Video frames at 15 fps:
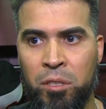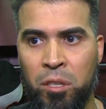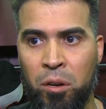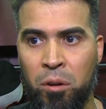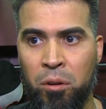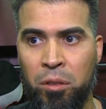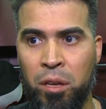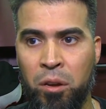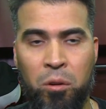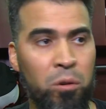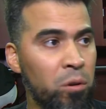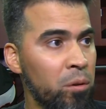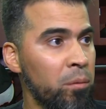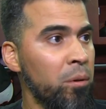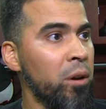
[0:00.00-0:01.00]
throw the
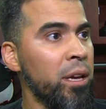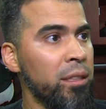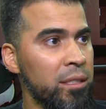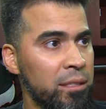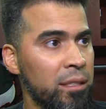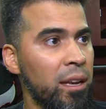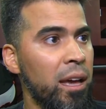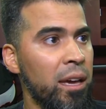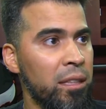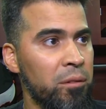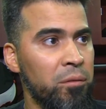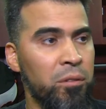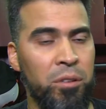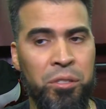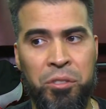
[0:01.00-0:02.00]
curveball and the slider
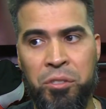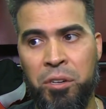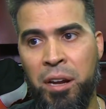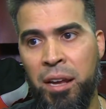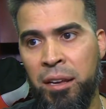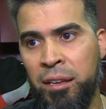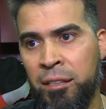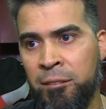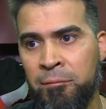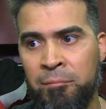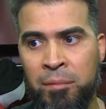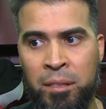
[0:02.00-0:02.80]
for a strike. And